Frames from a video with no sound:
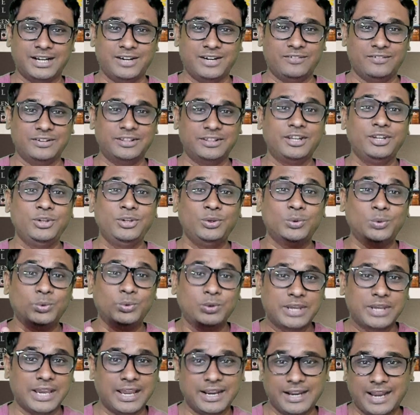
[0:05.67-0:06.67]
whether you
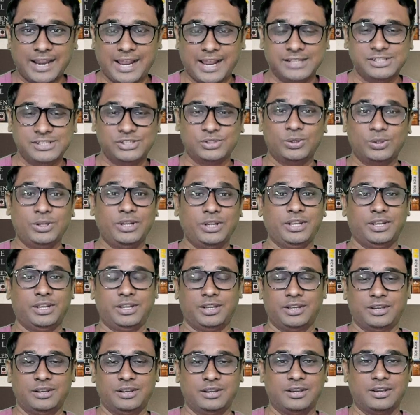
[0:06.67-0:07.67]
can actually
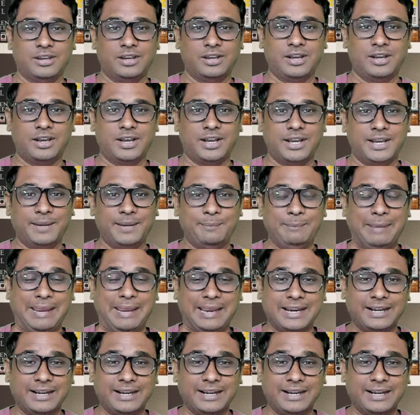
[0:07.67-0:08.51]
make a